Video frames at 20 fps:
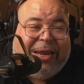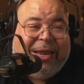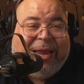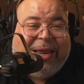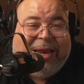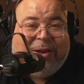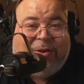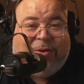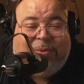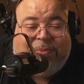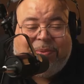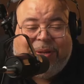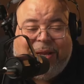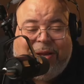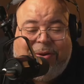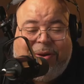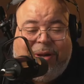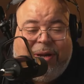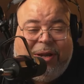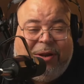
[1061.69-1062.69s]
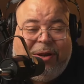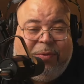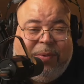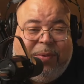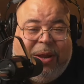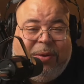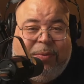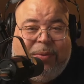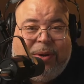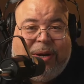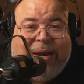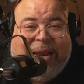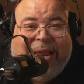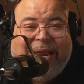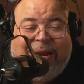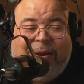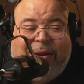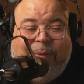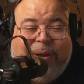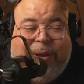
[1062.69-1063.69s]
And sometimes you can get away with it
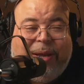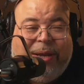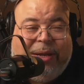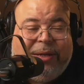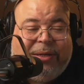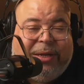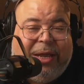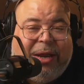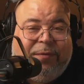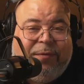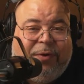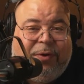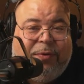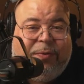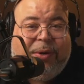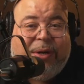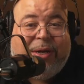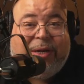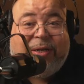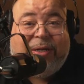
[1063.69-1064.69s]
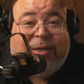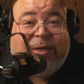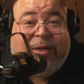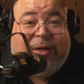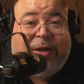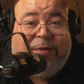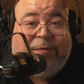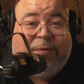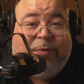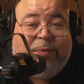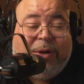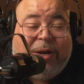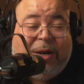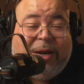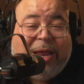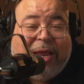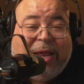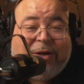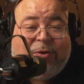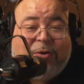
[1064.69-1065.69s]
anyway inside of Unreal Engine, even with a
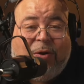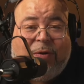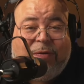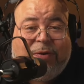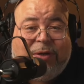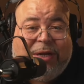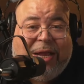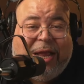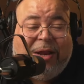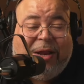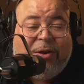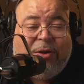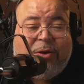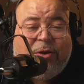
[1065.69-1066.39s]
locked off shot,